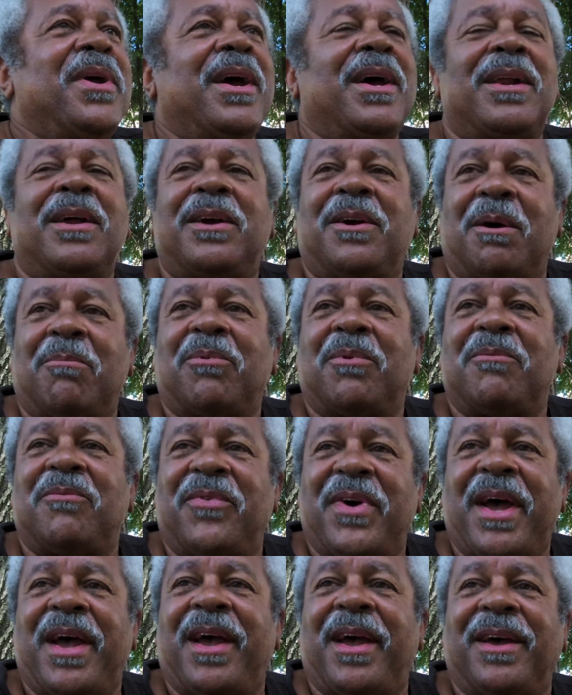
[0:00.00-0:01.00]
had a couple of
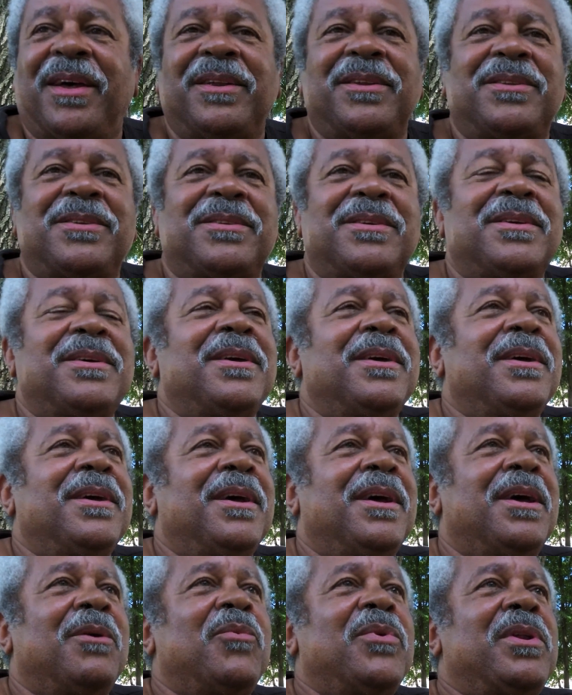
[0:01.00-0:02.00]
vans,
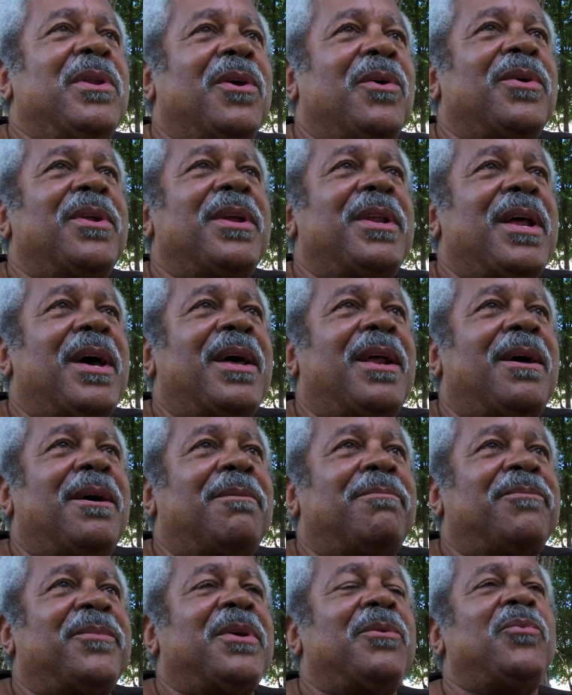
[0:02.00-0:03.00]
and we loaded that
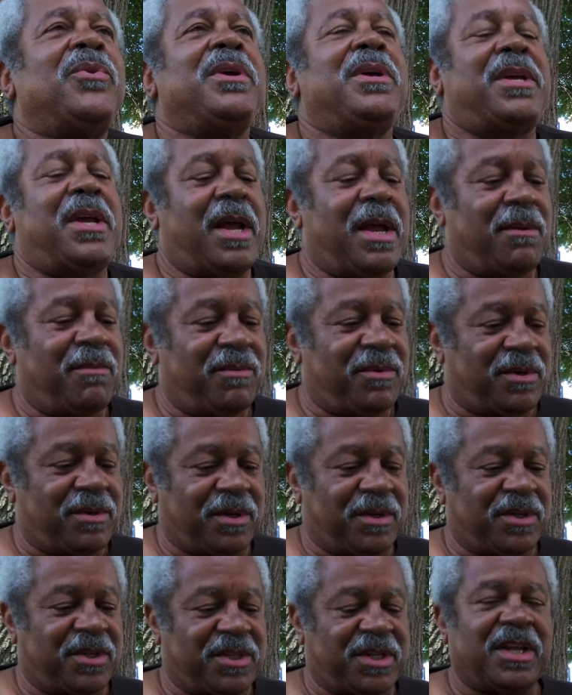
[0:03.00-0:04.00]
up, and we came
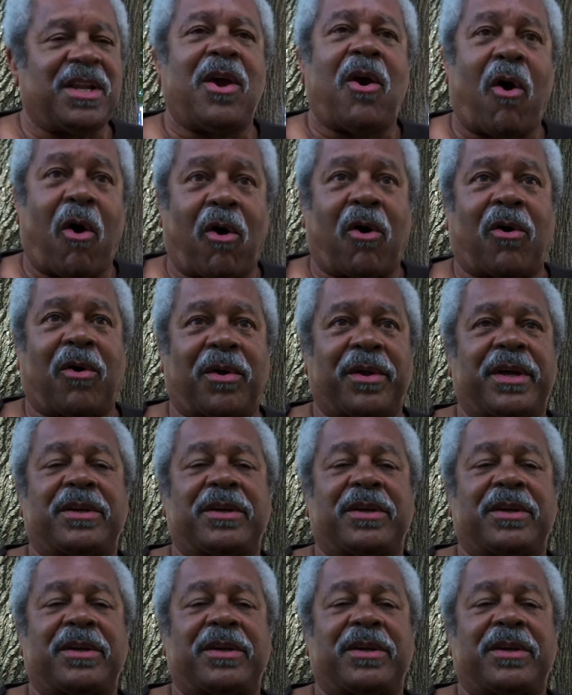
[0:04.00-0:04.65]
to the city hall.